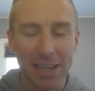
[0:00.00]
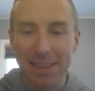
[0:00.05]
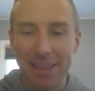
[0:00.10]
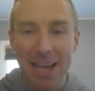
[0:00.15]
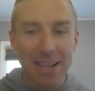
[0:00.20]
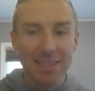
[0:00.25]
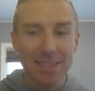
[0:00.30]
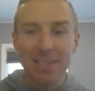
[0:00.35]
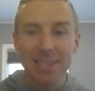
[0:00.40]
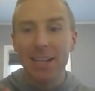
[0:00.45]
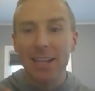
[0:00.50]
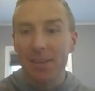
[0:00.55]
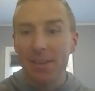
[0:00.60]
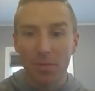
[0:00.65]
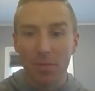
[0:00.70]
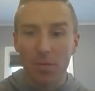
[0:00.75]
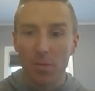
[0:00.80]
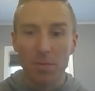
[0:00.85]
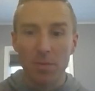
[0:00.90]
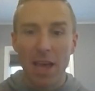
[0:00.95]
and that's not
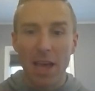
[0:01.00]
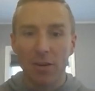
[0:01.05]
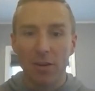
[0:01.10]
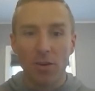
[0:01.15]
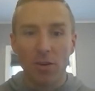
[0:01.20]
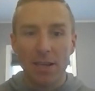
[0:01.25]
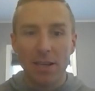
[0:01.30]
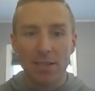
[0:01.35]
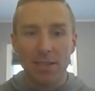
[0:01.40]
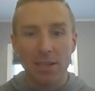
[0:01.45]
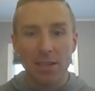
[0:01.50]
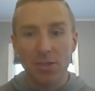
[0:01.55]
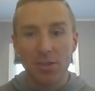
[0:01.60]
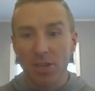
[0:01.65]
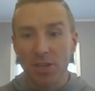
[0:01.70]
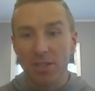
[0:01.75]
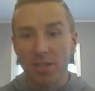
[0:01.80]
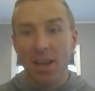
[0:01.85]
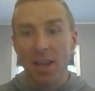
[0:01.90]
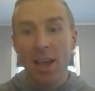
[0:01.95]
even from that crazy. It's
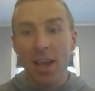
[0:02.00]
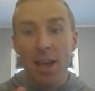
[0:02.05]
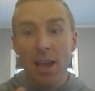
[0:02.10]
just